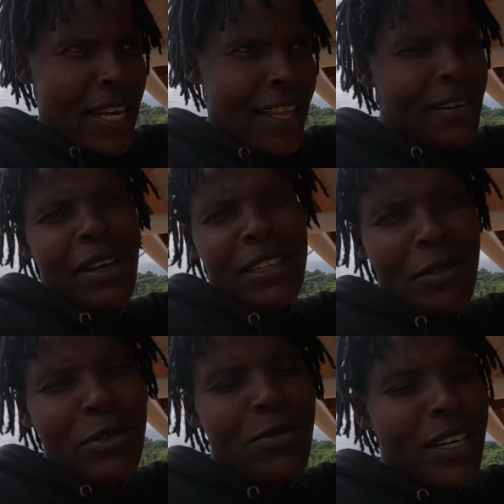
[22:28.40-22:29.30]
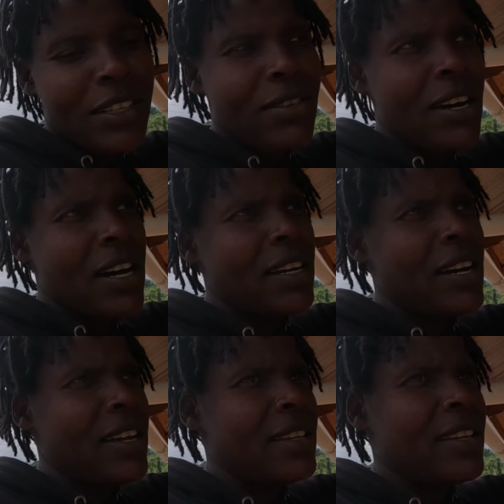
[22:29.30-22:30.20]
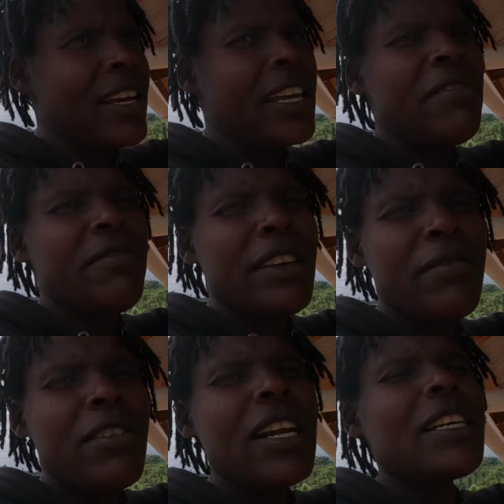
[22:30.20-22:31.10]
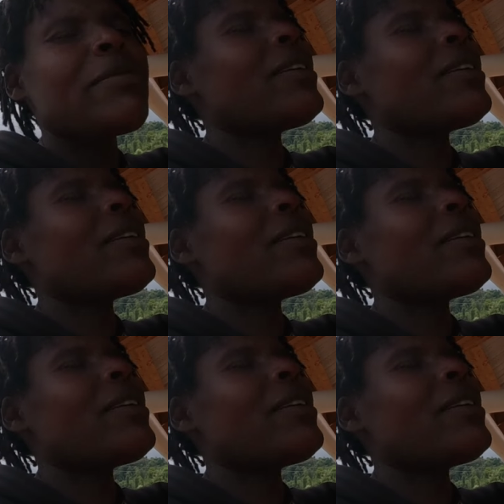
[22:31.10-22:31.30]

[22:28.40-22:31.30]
that makes me to work so hard, guys. Like, if God has